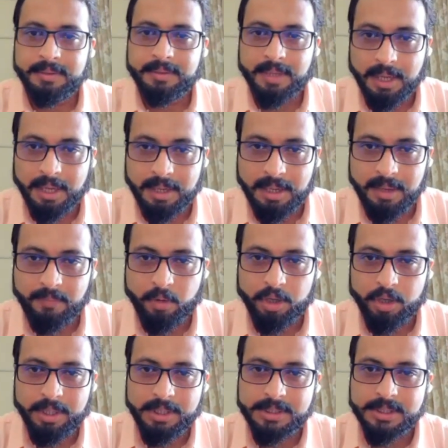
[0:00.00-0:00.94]
the early
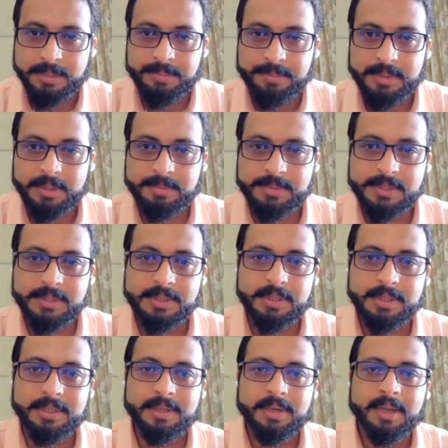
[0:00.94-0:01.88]
warning
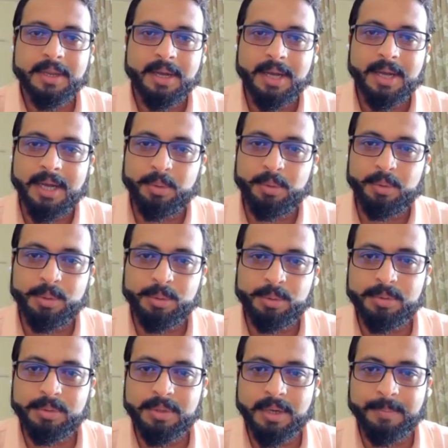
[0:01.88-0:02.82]
symptoms, how
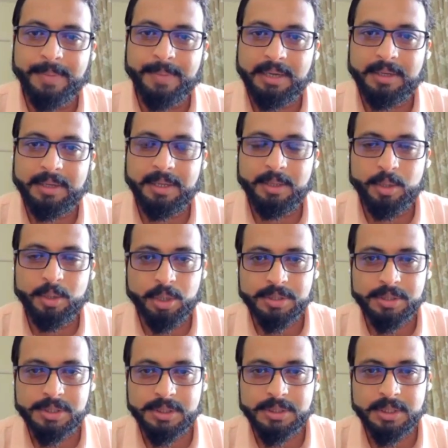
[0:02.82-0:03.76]
to maintain your
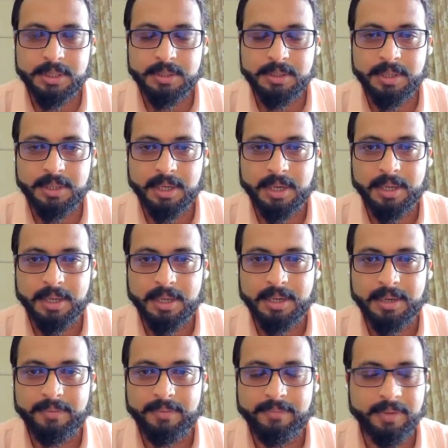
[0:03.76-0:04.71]
oxygen
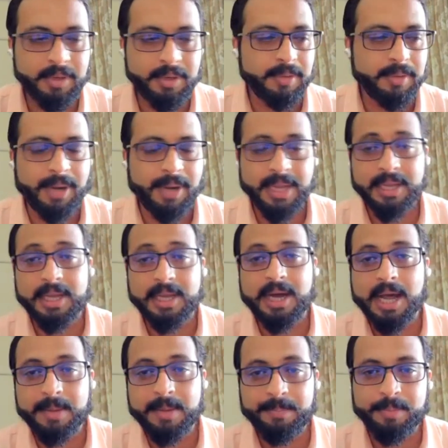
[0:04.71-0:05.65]
level by
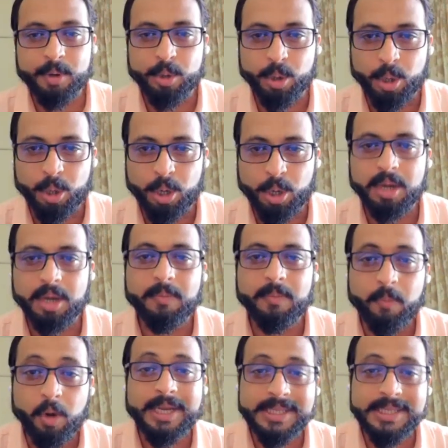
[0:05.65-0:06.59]
CARP protocol.
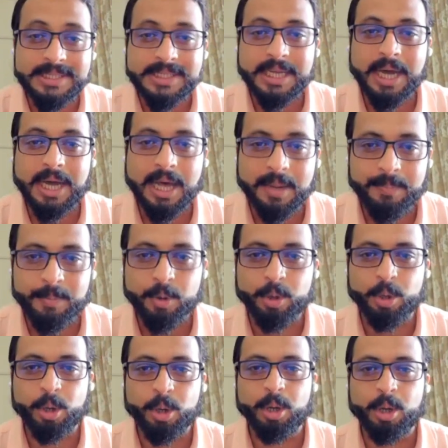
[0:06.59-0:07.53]
What is CARP
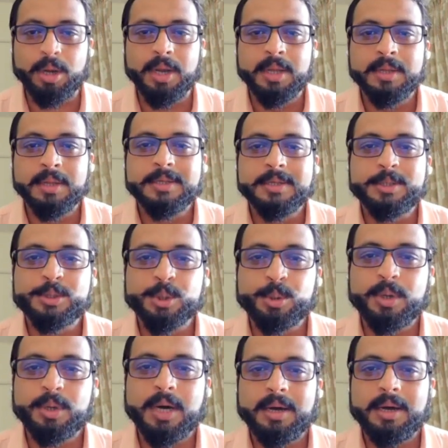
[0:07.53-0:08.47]
protocol?
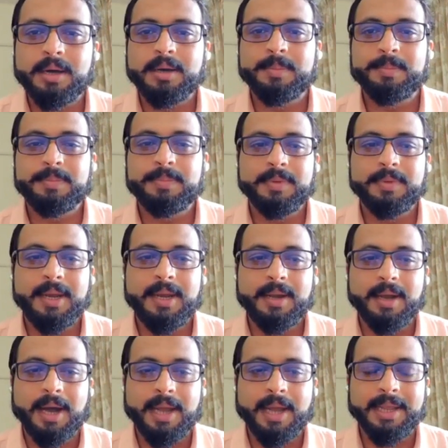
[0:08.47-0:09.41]
So
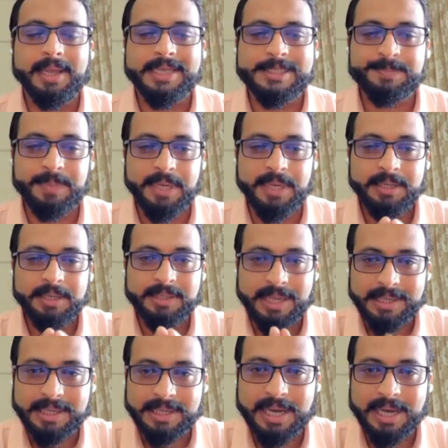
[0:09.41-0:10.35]
I explained
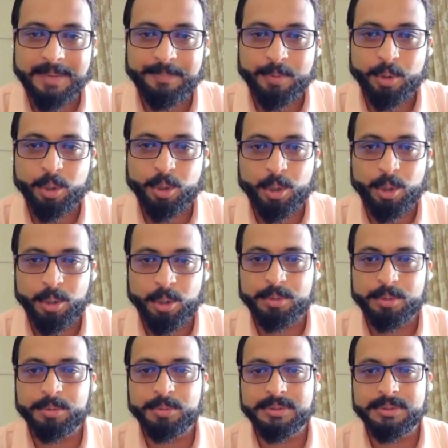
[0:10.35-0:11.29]
that CARP protocol
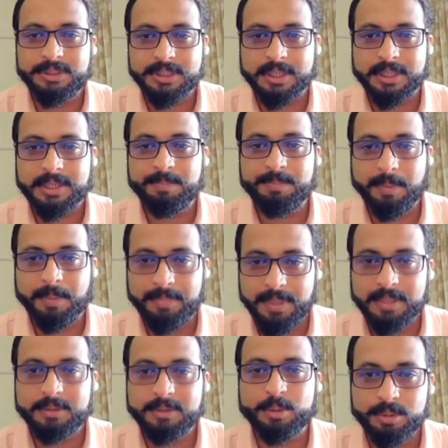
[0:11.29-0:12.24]
to general
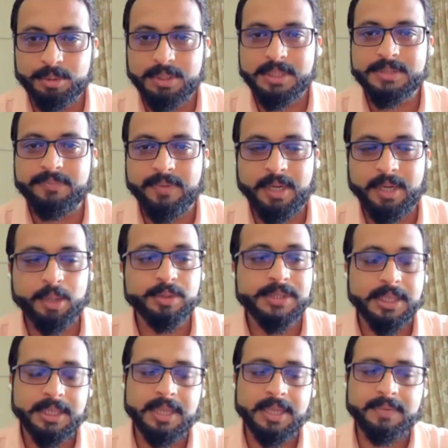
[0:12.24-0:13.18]
public through these
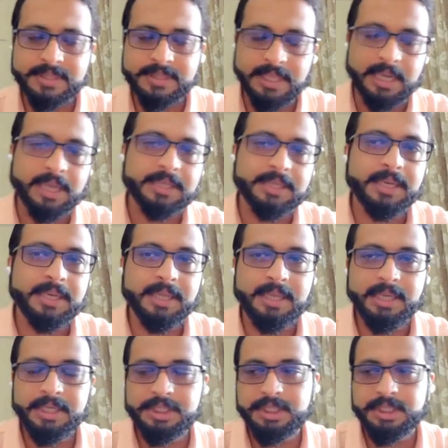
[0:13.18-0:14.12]
videos. And there was another
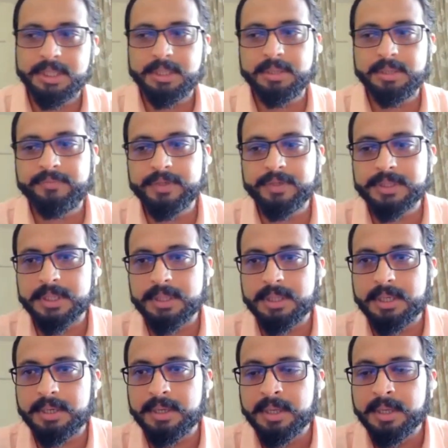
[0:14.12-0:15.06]
initiative which
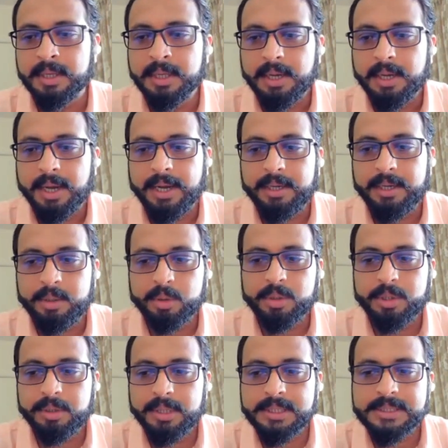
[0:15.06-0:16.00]
I
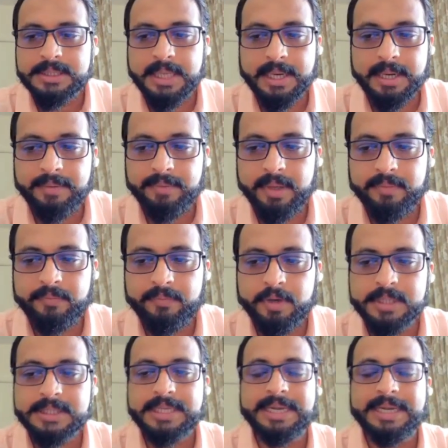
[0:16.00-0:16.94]
took during second wave
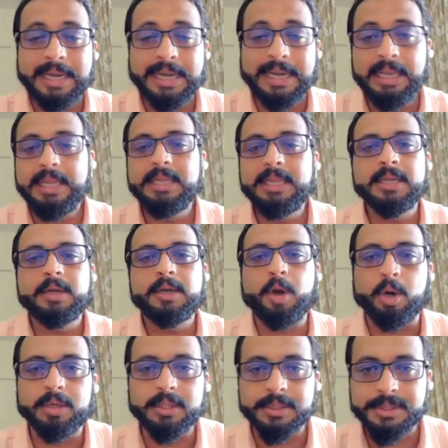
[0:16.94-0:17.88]
was training the
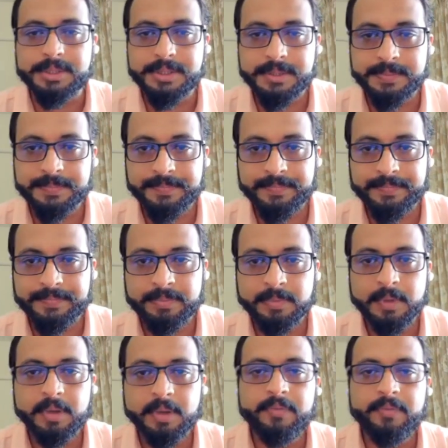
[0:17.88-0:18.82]
doctors,
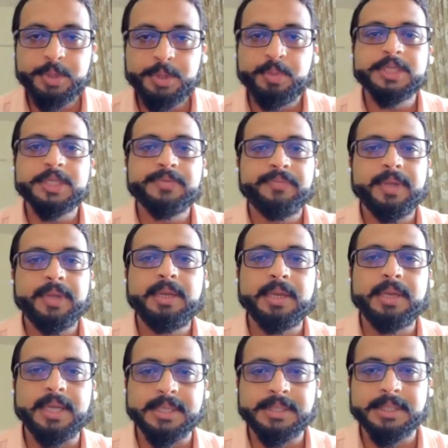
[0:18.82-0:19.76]
which was very
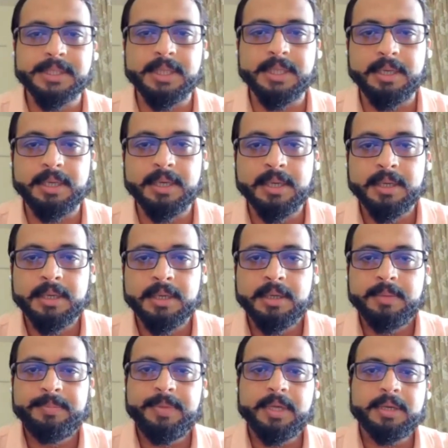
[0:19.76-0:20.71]
necessary
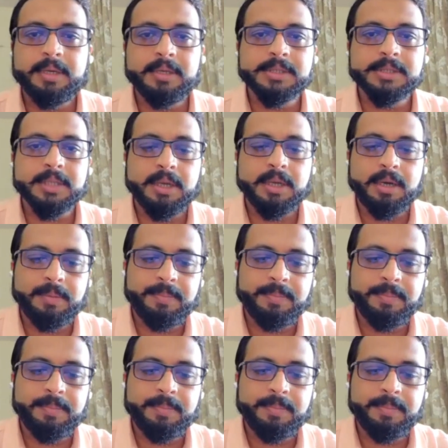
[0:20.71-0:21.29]
because